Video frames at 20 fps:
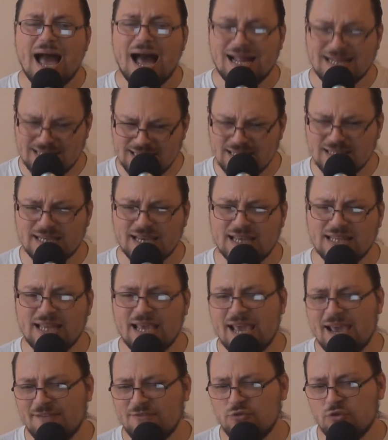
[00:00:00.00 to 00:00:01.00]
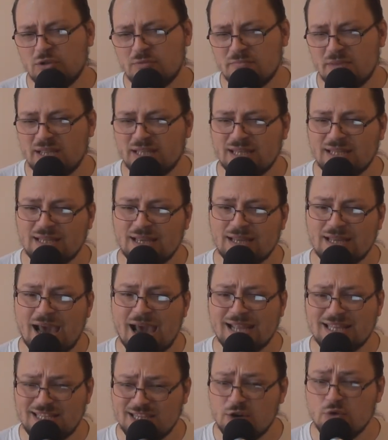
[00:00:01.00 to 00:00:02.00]
Until then, I have to admit that
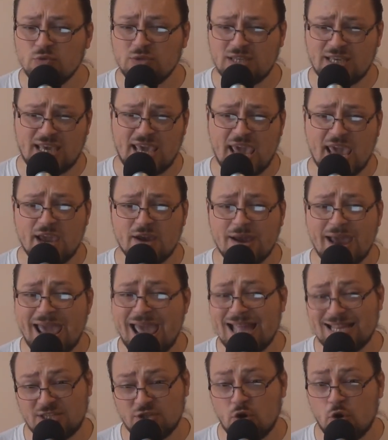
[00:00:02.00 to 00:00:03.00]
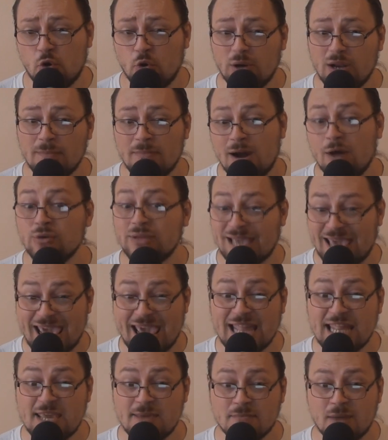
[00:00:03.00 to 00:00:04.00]
I don't care at all about
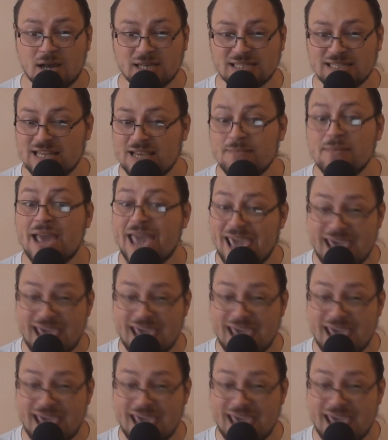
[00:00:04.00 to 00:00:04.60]
any Muslim